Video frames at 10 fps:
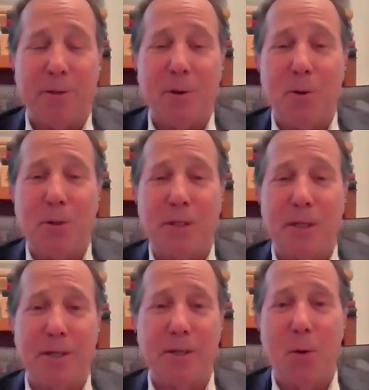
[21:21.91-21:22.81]
but you notice
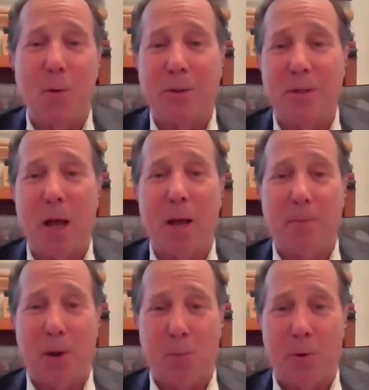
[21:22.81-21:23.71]
he didn't go where
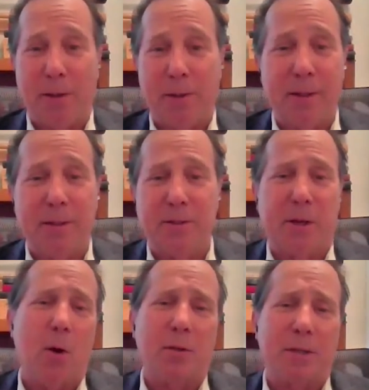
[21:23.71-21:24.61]
Tom went. He didn't
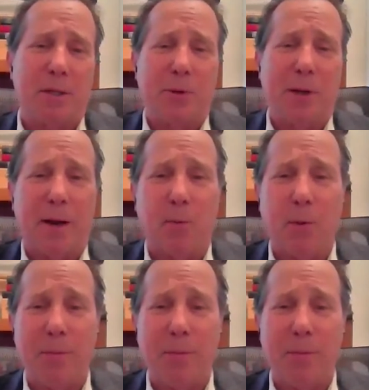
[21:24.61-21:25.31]
say, "Oh, it's because we hire